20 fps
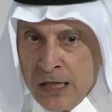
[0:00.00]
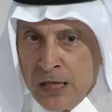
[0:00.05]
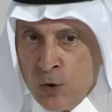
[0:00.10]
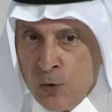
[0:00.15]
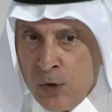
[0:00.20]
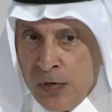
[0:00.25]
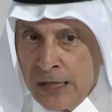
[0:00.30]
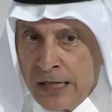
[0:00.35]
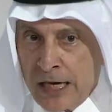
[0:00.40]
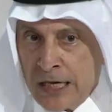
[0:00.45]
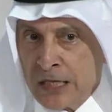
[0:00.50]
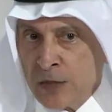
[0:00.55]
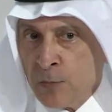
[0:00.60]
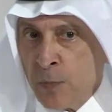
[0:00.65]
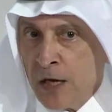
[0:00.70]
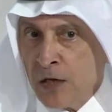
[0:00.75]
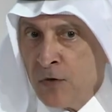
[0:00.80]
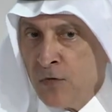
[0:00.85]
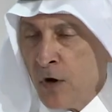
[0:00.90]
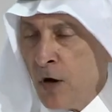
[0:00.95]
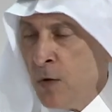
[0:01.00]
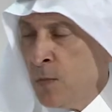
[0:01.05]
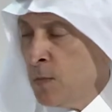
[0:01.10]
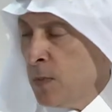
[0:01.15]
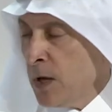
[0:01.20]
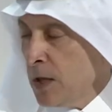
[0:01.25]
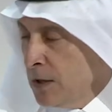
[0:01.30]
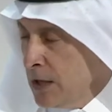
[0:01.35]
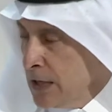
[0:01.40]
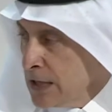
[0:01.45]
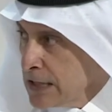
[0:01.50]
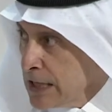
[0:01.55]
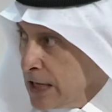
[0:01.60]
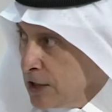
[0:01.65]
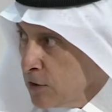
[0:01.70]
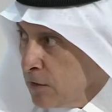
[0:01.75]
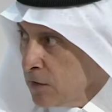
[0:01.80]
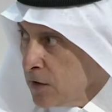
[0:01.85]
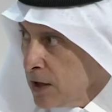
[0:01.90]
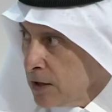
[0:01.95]
the world expects from the
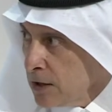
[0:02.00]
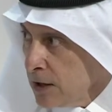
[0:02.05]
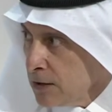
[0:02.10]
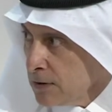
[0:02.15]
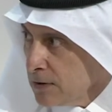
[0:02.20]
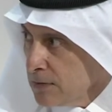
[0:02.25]
state of Qatar.